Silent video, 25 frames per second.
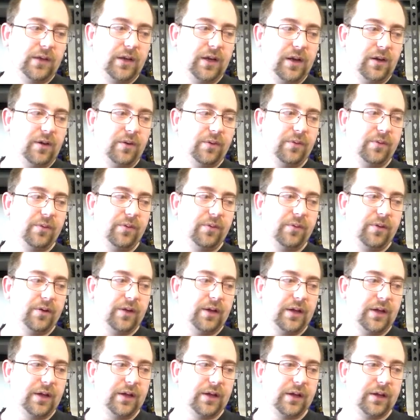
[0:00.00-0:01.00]
you know
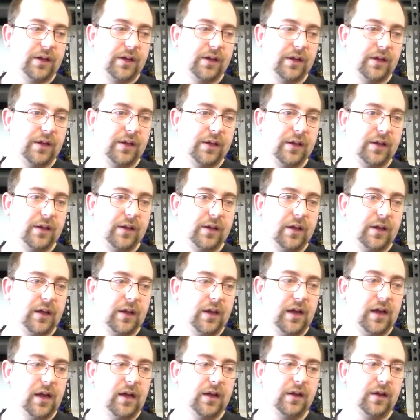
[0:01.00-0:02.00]

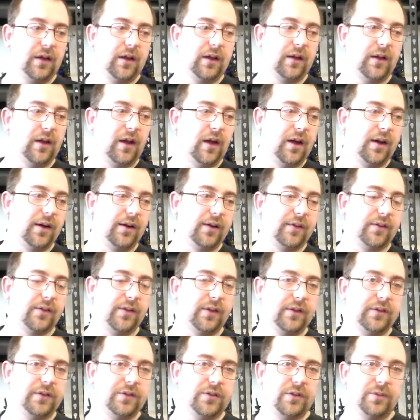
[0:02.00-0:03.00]
it
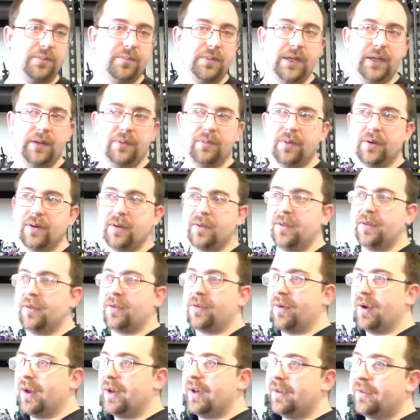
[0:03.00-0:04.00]
honestly should be one of
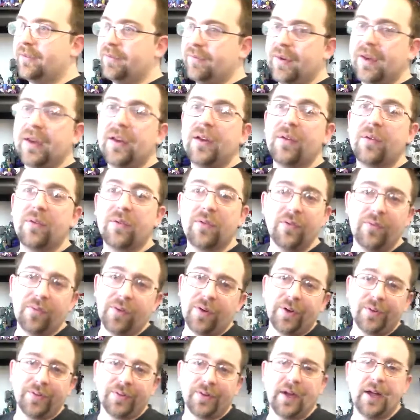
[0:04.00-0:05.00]
the greatest figures
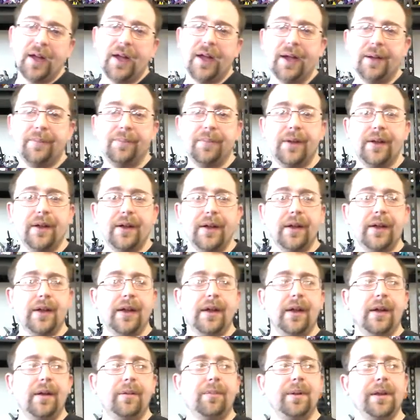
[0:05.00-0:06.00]
of all time.
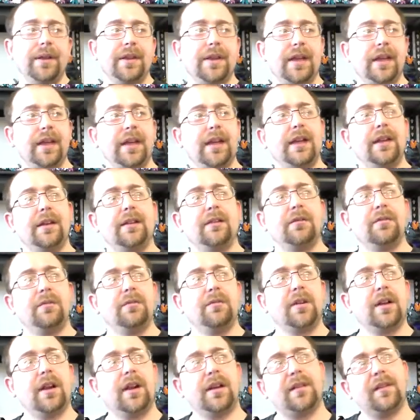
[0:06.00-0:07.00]
But then
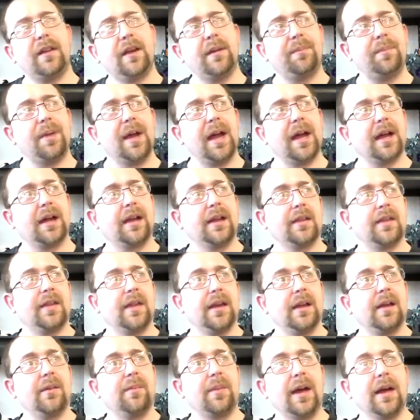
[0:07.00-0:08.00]
when I step back and
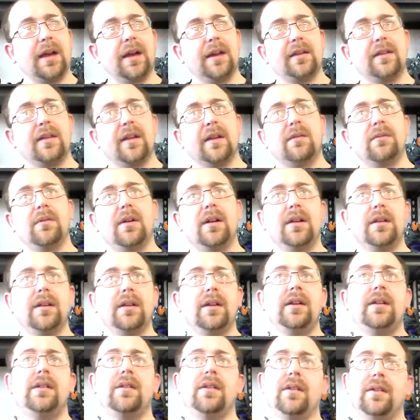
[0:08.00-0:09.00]
think about it, it's like,
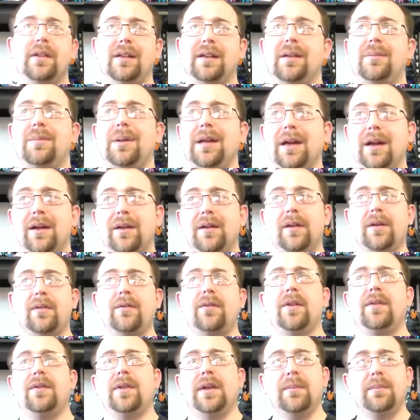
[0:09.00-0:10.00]
well, he's only going to be
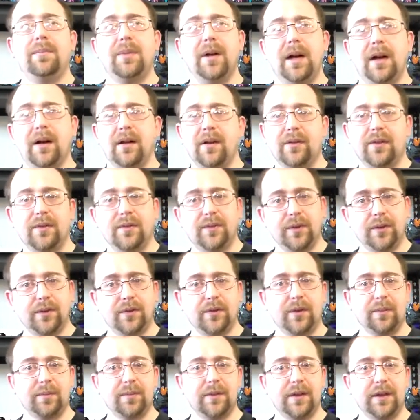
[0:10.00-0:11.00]
150 bucks
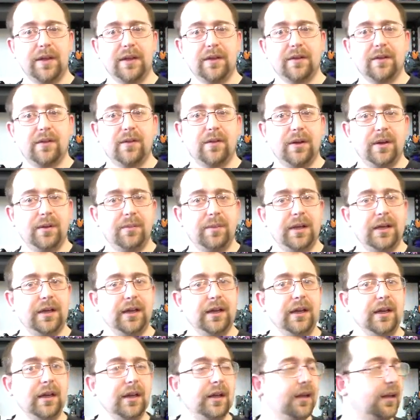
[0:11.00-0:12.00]
for something that's going to
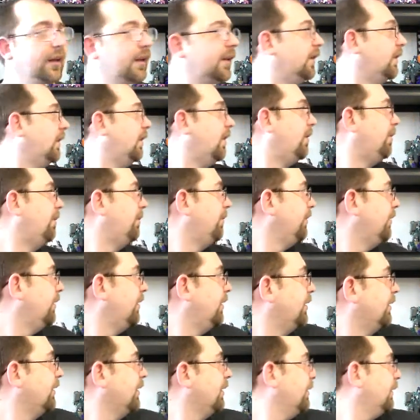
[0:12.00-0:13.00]
be a,
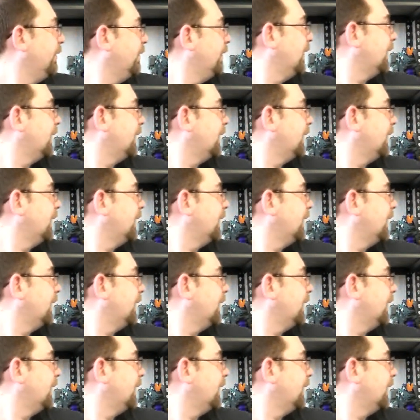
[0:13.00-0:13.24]
a